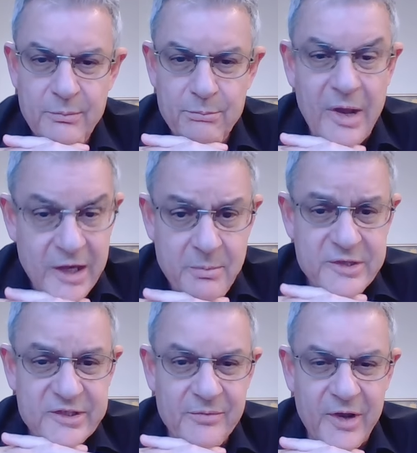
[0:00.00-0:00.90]
My name
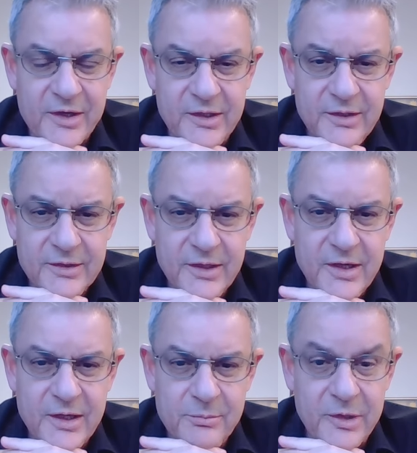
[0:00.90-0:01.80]
is Sam Vaknin and
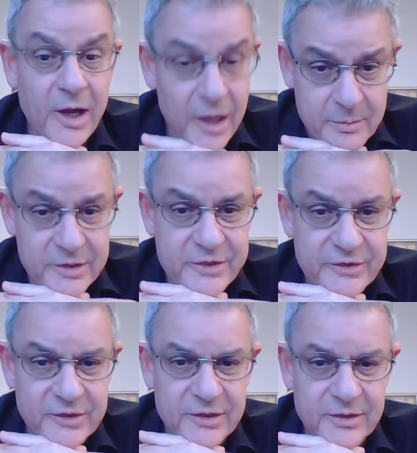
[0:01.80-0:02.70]
I am a
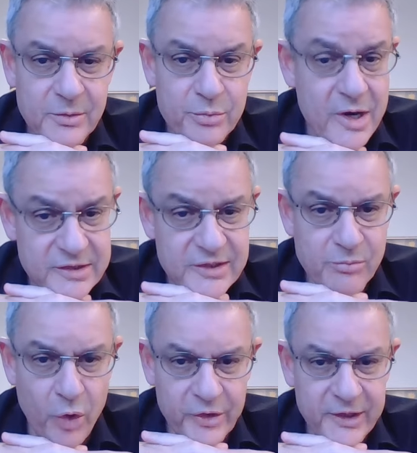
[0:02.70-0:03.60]
columnist in Brussels
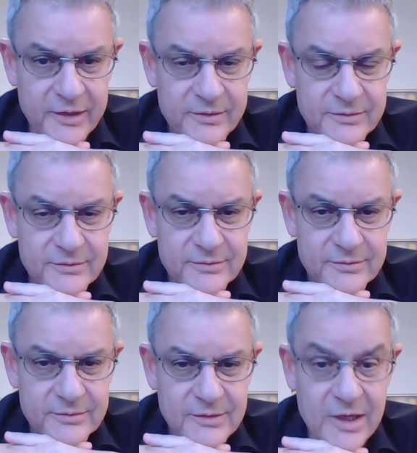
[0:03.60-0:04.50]
Morning.
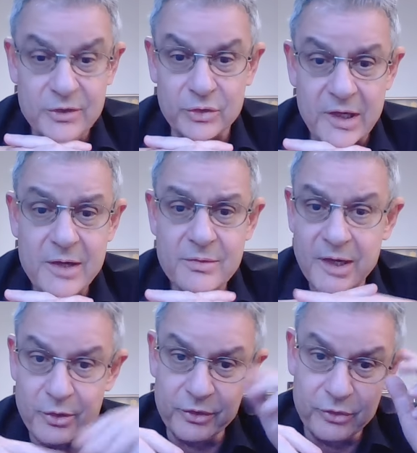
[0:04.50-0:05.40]
And today we are
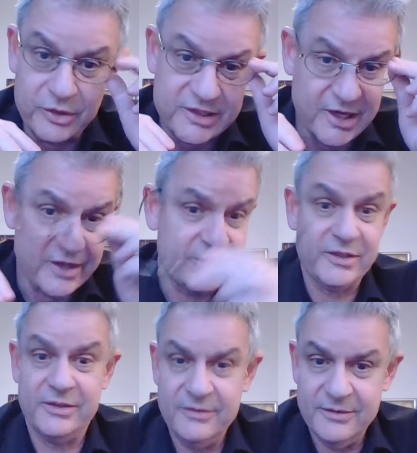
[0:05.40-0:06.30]
going to
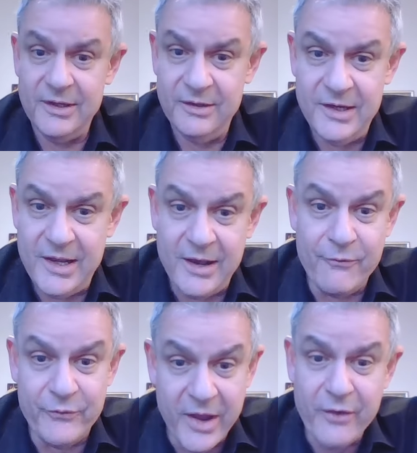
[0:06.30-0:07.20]
discuss a
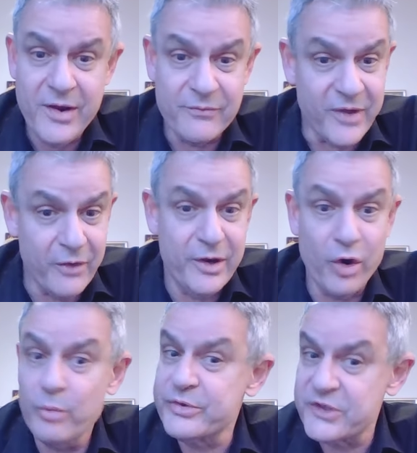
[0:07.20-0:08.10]
very, very
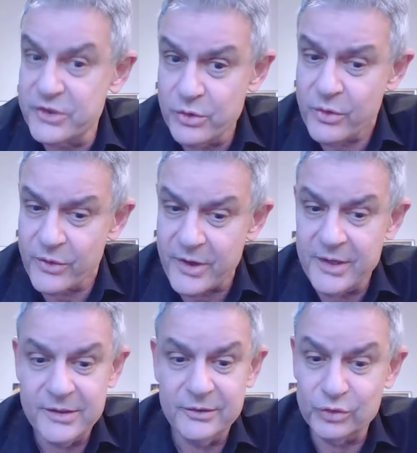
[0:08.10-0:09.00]
obscure
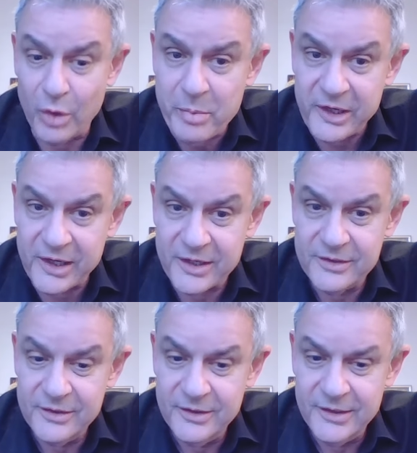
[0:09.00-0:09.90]
topic
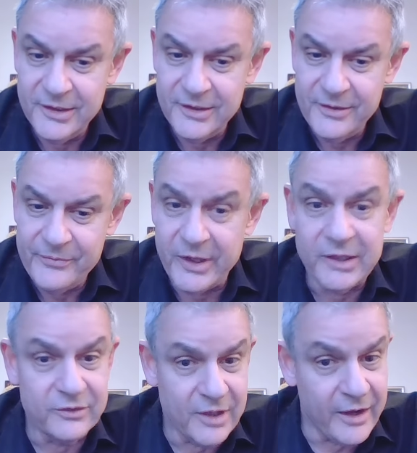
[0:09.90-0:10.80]

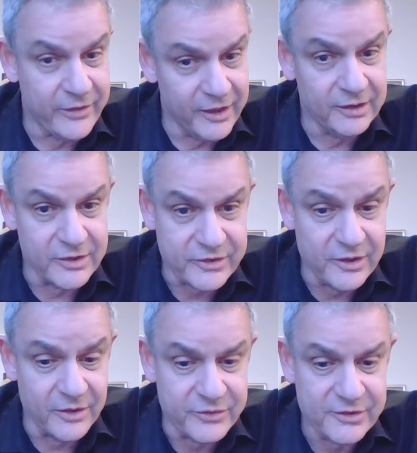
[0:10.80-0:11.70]
that I think
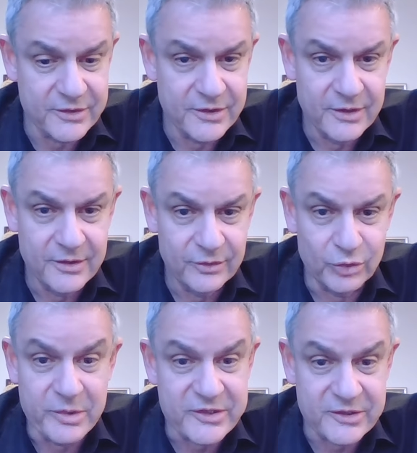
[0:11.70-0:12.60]
deserves
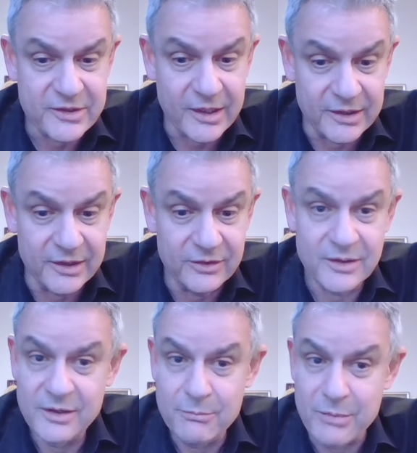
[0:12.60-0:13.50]
to be studied
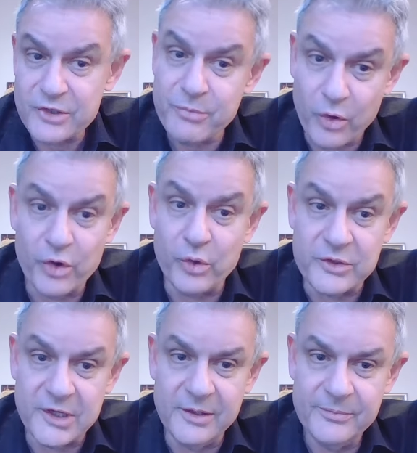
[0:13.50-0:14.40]
much more closely.